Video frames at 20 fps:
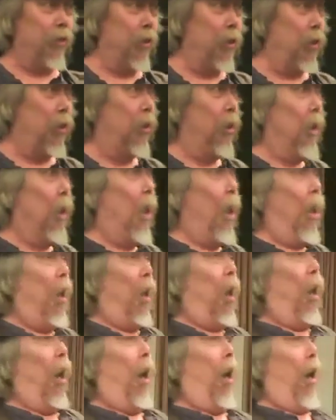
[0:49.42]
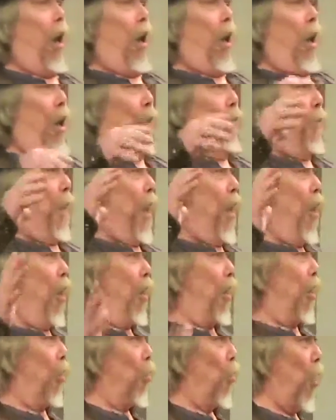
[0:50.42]
and
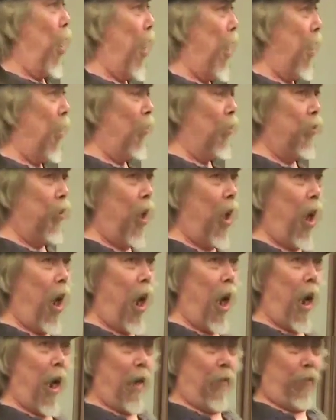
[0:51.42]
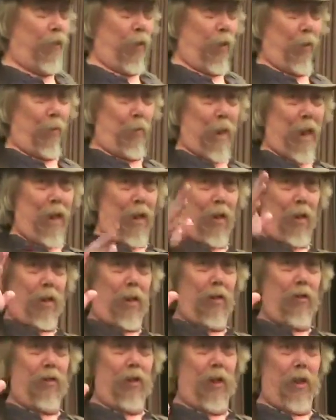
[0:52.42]
American way of life and
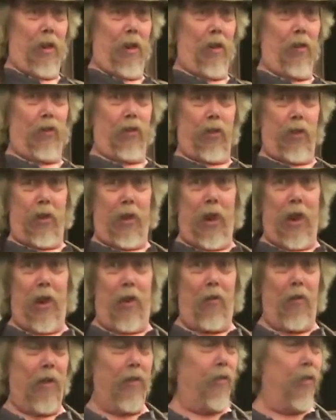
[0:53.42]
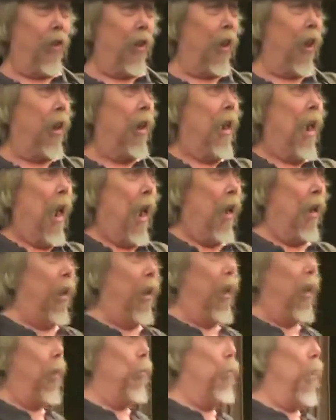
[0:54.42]
American this and everything, and
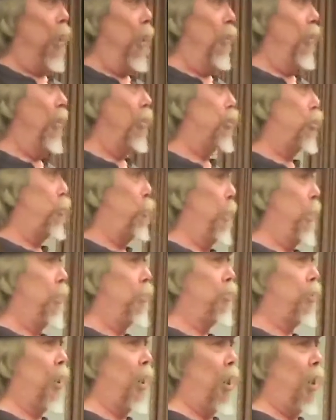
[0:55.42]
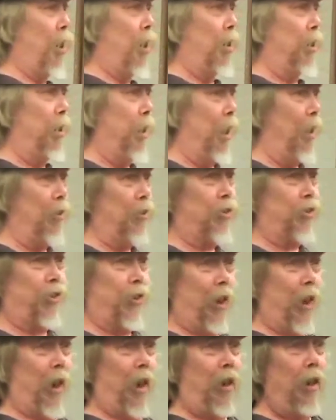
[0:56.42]
anybody that speaks out against
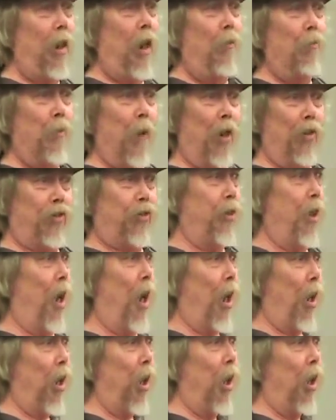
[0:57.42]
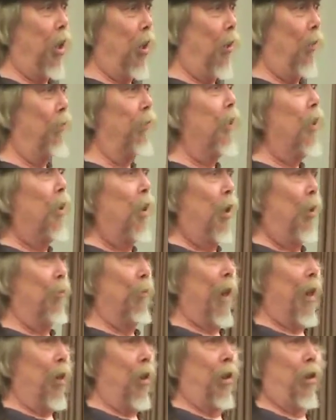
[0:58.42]
that must not love
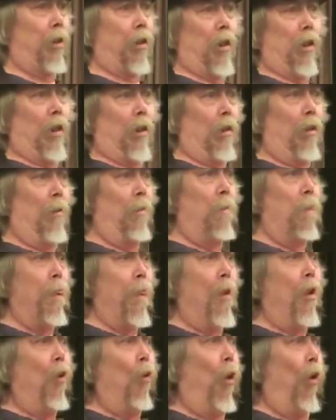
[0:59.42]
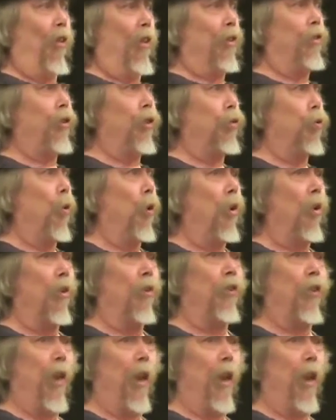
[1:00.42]
America. Well, this is one of the